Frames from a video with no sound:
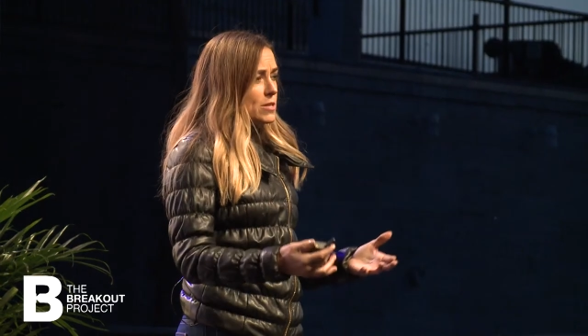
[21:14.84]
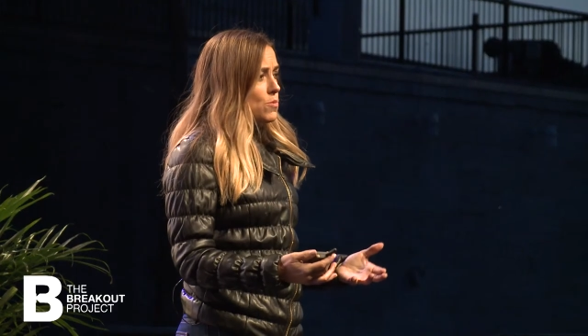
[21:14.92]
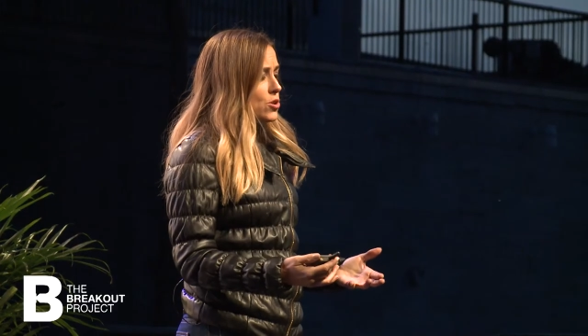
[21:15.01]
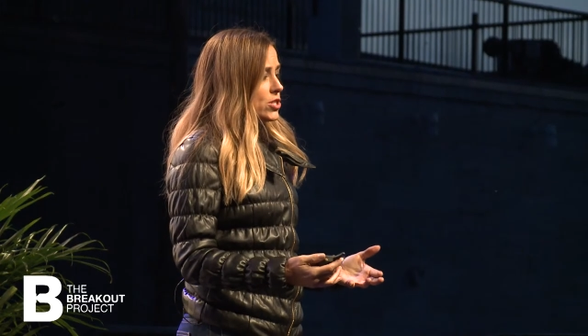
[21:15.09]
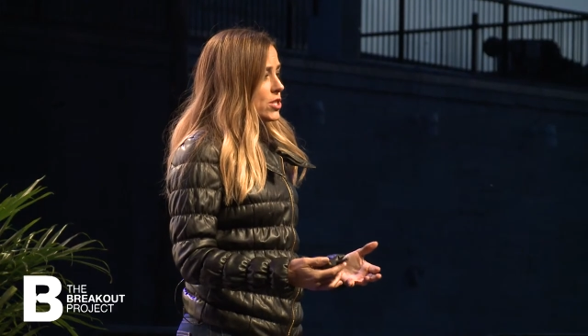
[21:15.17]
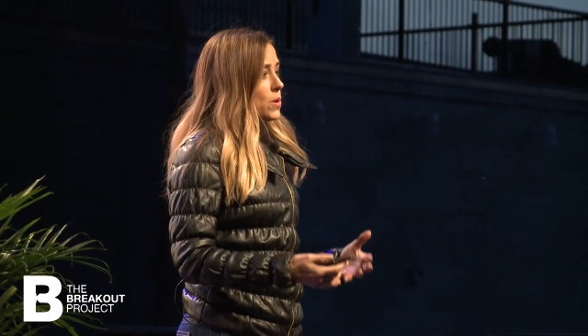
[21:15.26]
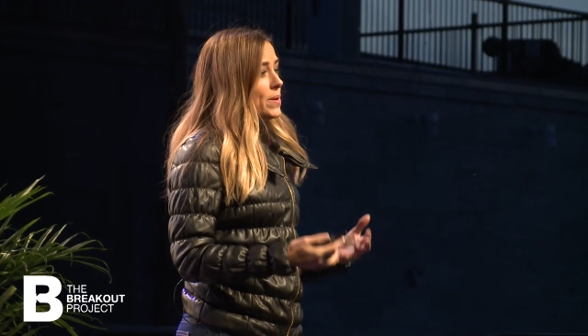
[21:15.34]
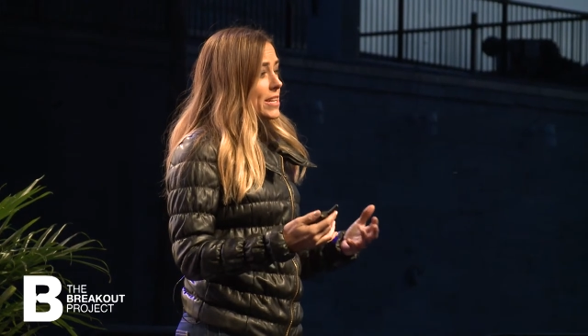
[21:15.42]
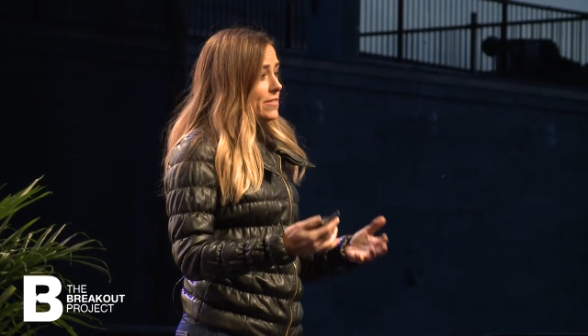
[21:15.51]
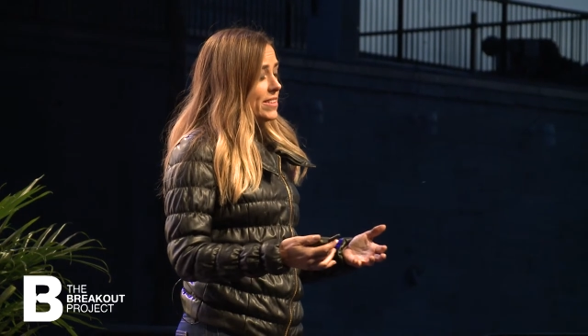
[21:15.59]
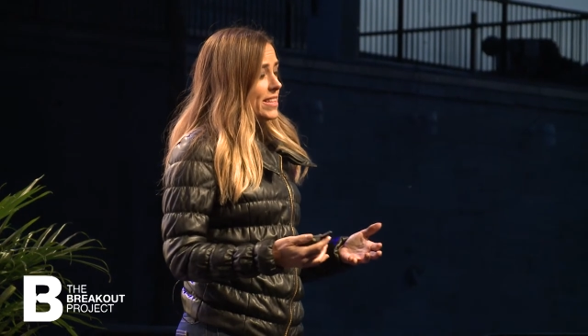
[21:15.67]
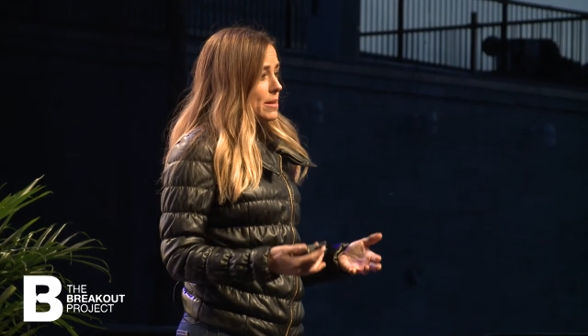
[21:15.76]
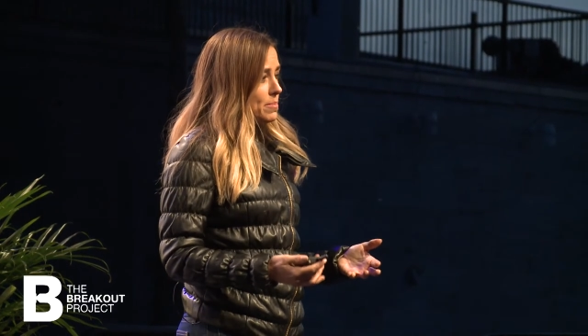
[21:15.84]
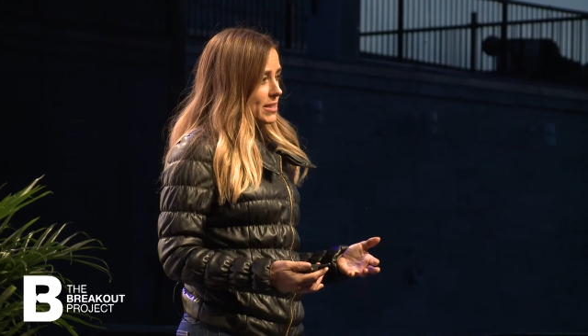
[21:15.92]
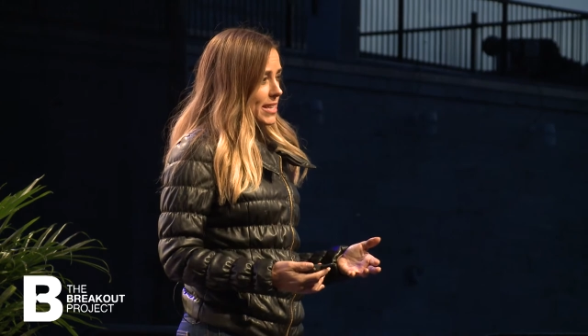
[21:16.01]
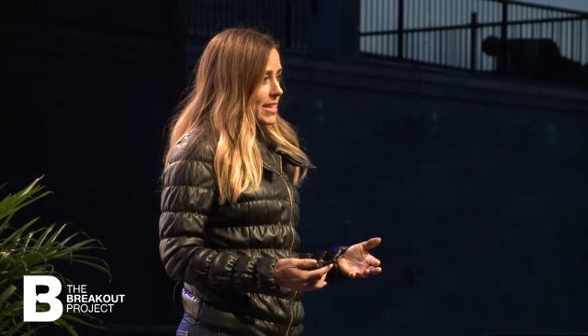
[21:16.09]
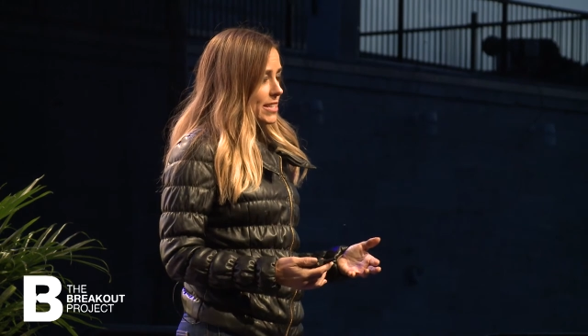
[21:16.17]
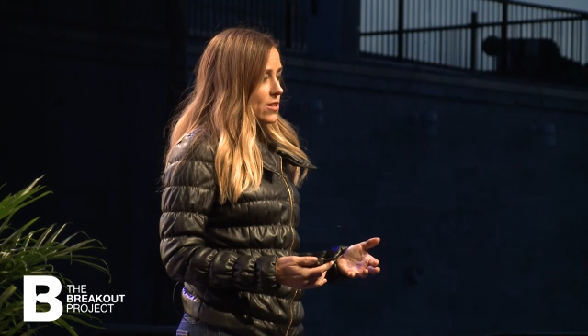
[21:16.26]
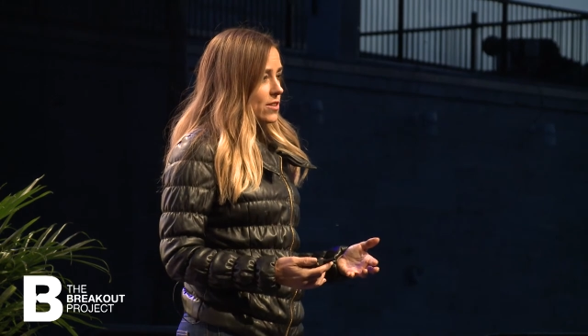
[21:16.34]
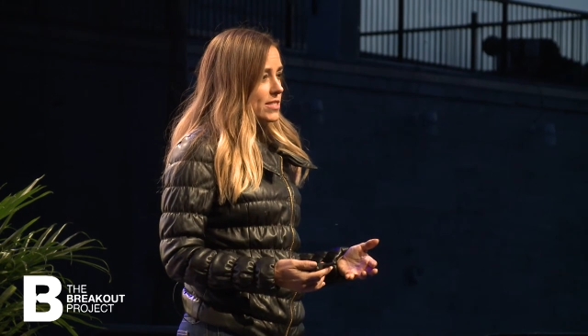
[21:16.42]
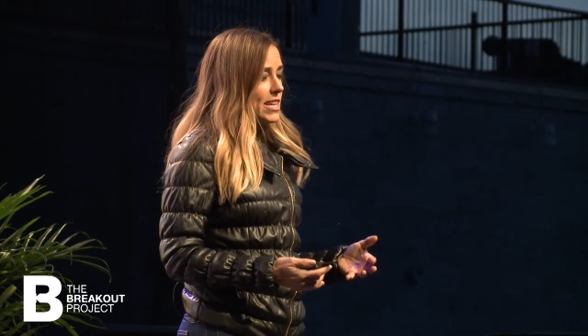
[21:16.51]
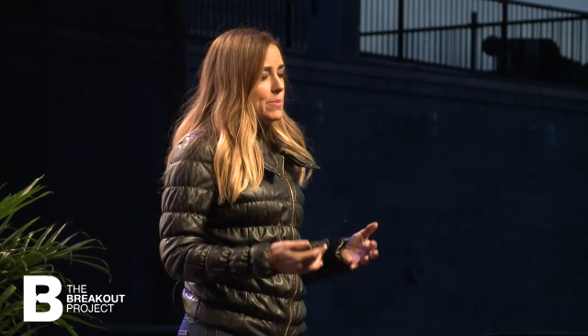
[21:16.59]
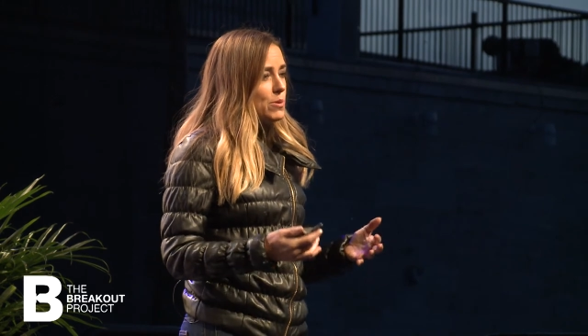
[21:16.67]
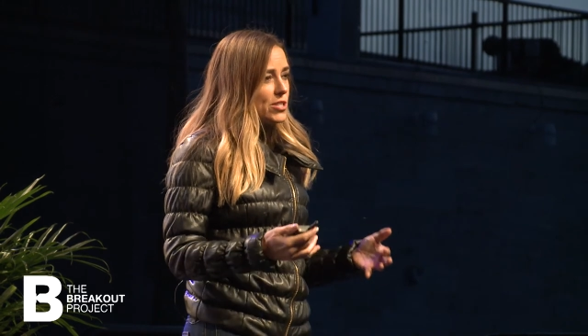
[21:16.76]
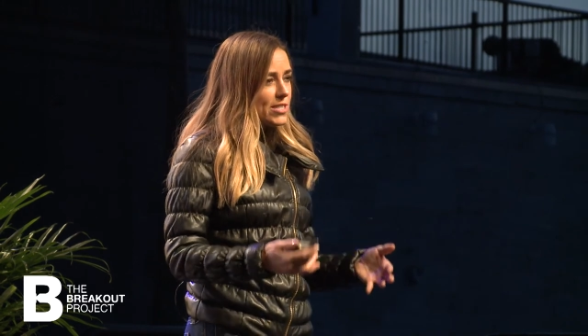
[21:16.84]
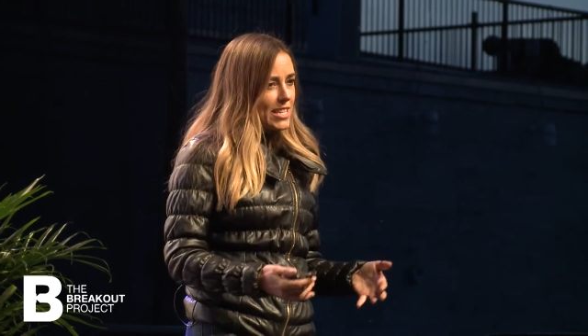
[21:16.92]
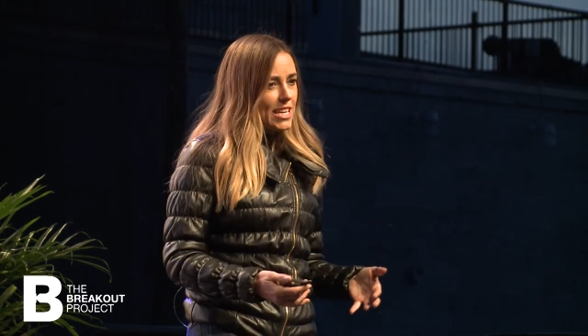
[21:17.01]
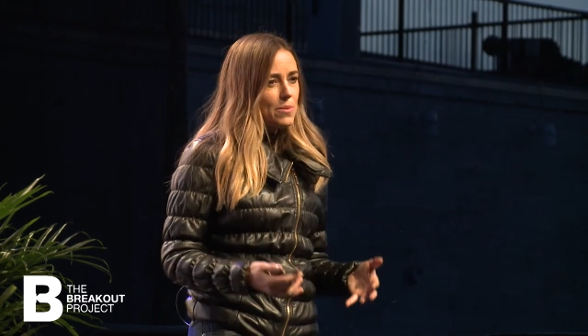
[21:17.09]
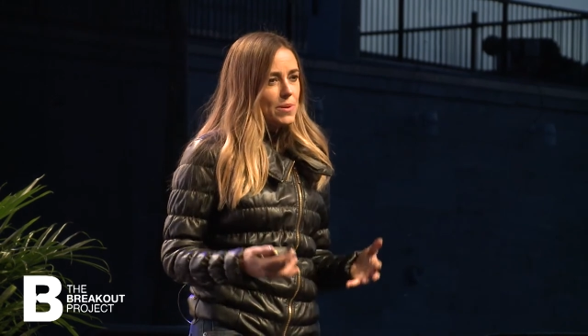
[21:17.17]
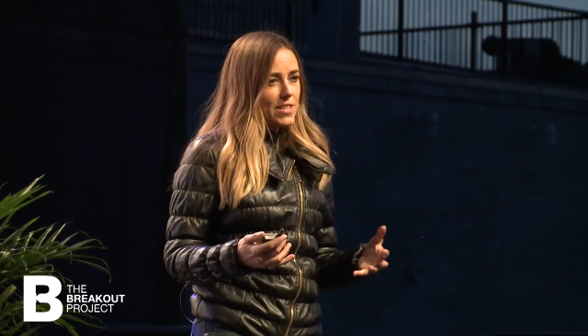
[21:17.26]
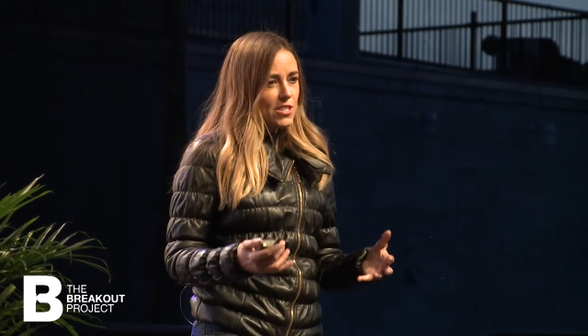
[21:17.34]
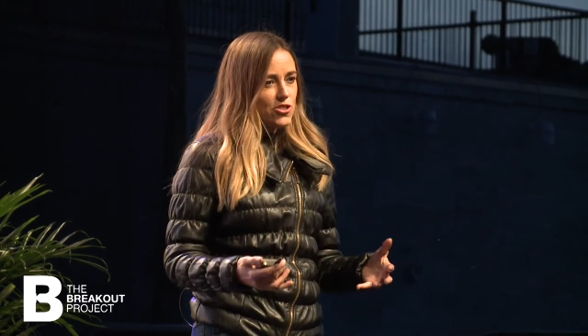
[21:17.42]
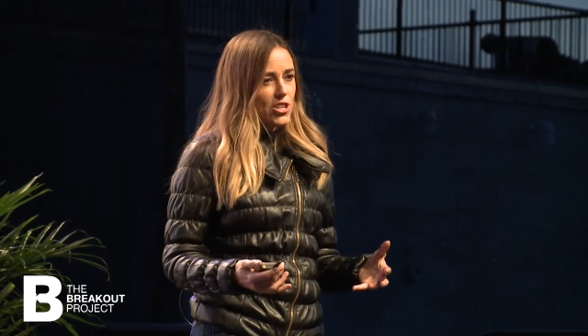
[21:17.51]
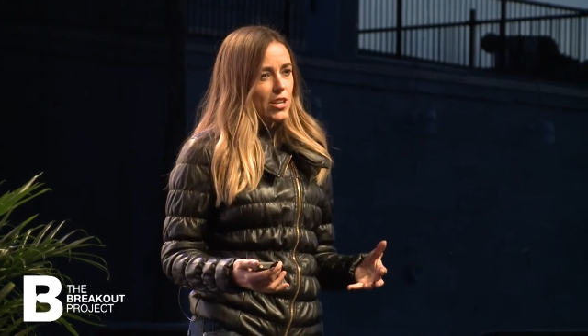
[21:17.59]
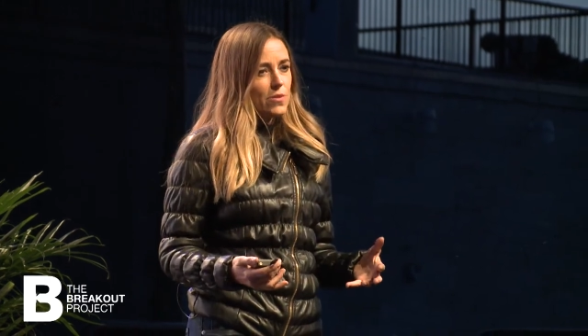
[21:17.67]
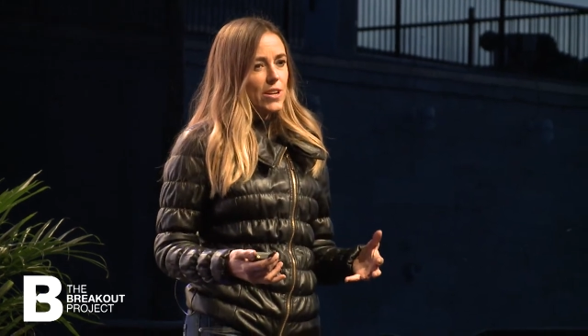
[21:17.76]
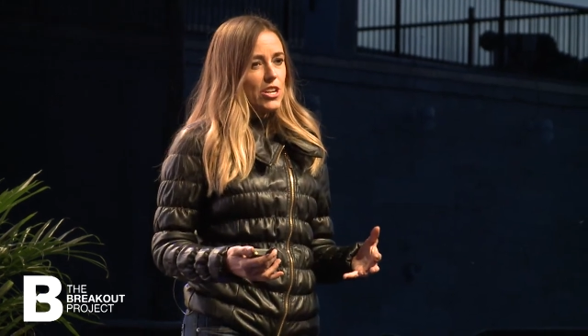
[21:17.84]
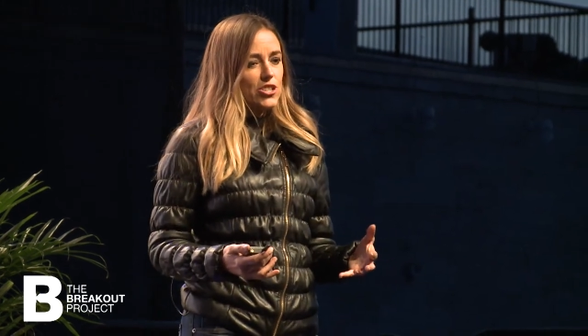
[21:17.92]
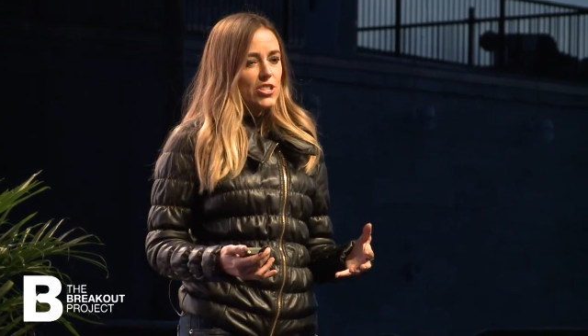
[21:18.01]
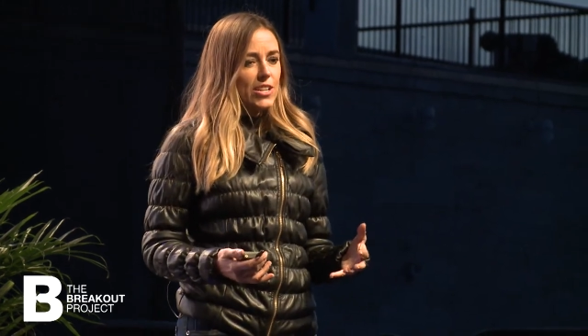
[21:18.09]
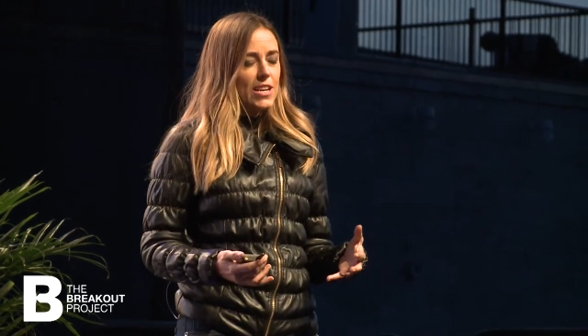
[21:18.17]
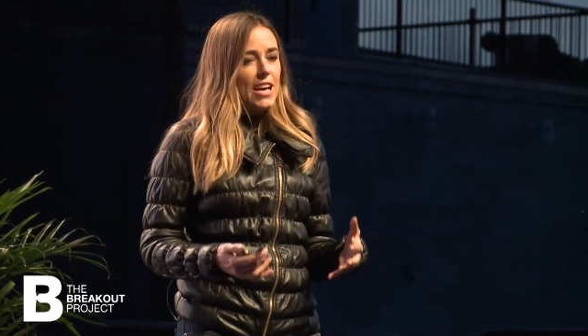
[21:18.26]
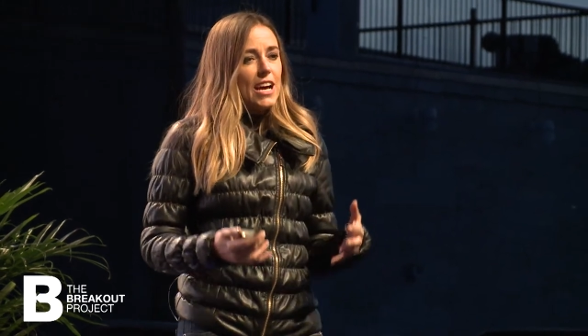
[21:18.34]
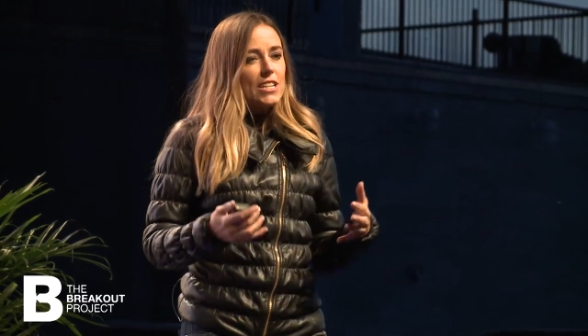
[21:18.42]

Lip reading: more so even than millennials. And we're seeing with this generation,